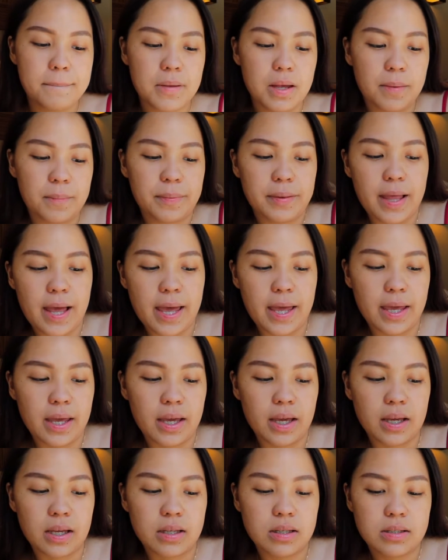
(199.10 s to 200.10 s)

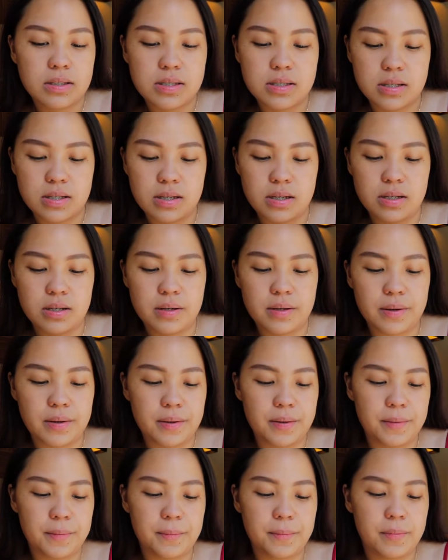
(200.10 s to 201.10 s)
applying
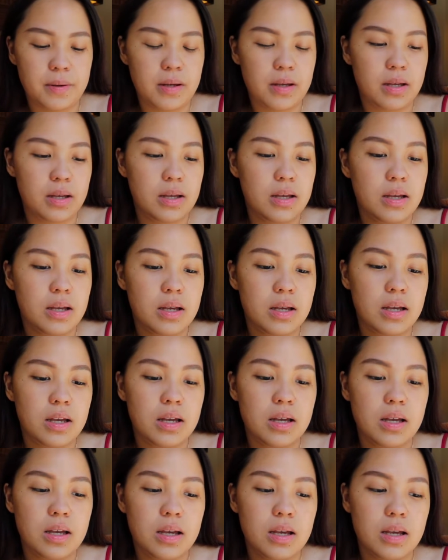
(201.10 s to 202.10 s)
some,
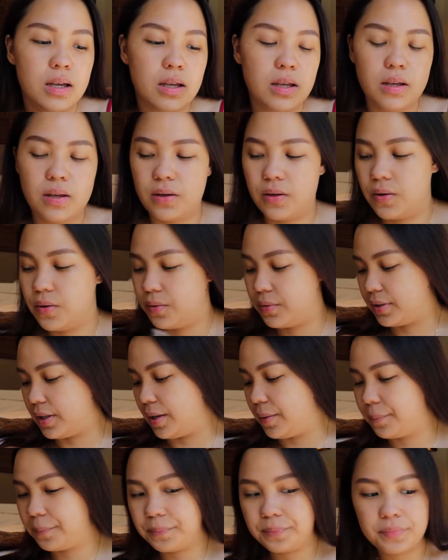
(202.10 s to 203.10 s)

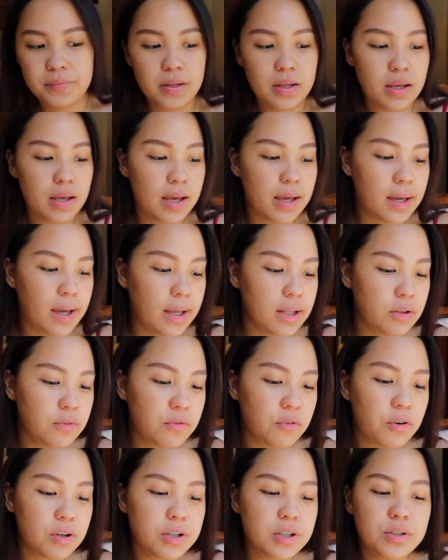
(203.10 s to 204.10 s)
okay, I kind
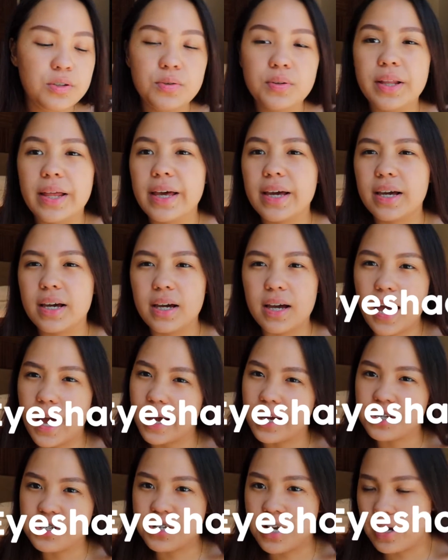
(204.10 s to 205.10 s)
of want to do like
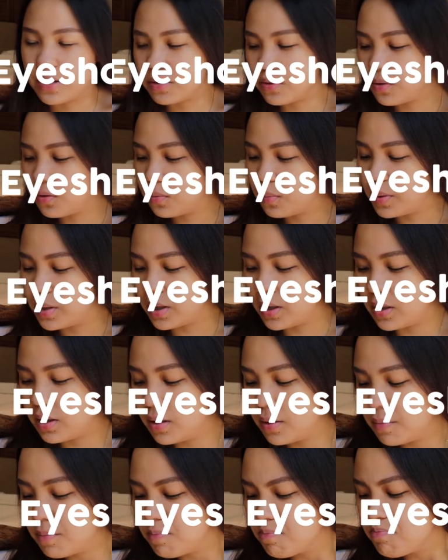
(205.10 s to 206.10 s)
eyeshadow, but
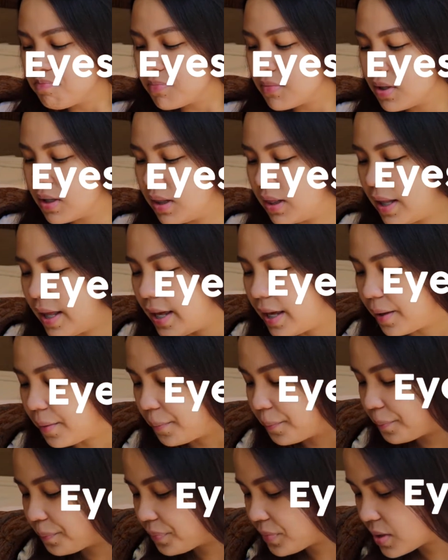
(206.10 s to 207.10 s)
like
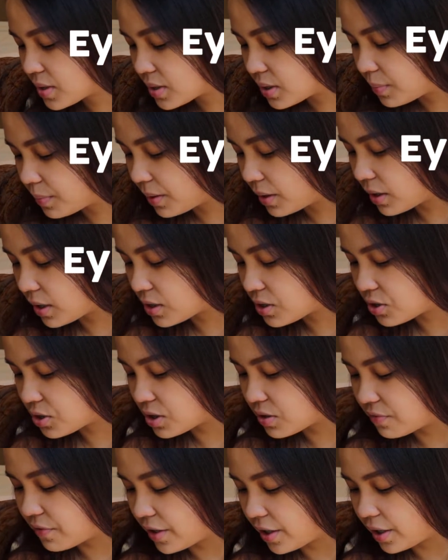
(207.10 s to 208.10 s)
something that's
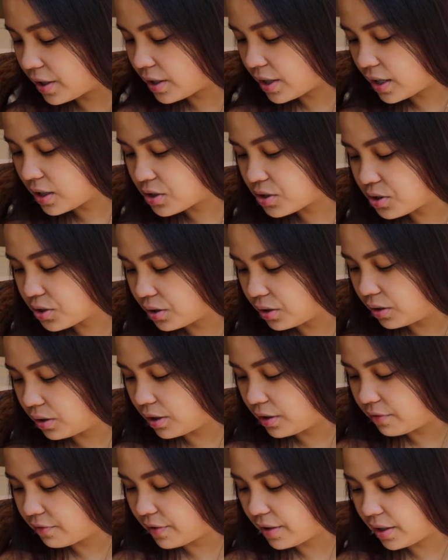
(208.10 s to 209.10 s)
just very natural
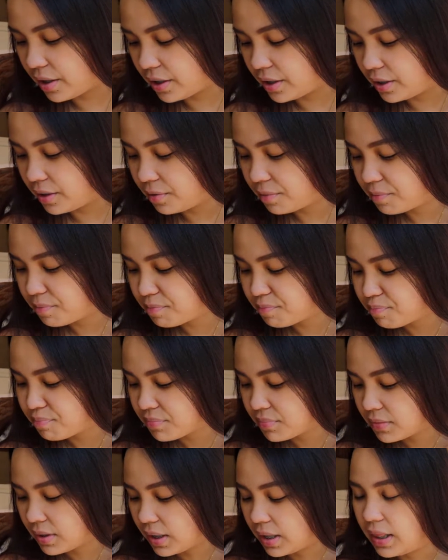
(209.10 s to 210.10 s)
and very
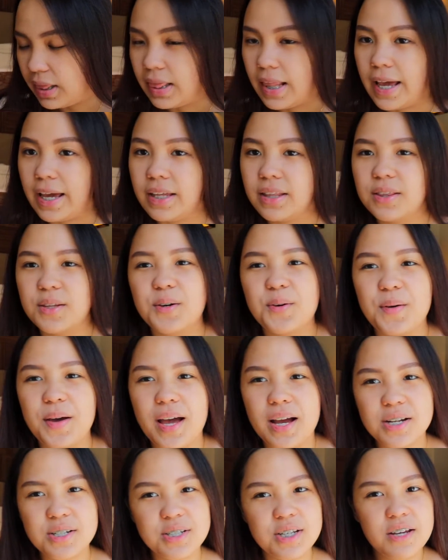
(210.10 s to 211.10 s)
light. Oh, I
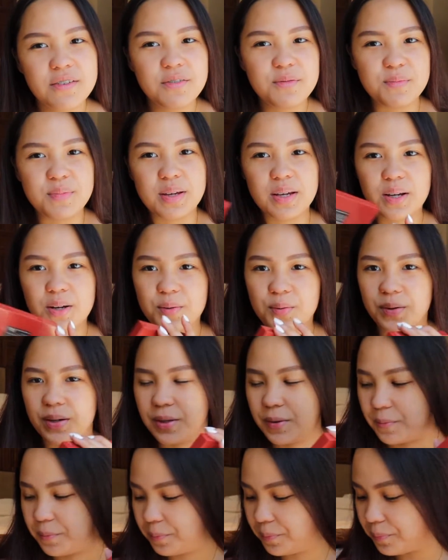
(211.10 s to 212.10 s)
actually have a bigger
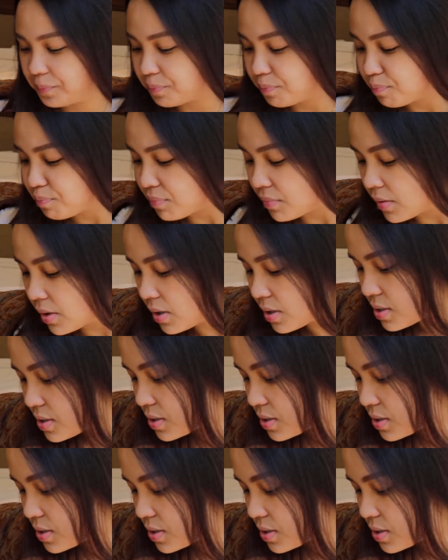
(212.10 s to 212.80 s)
one.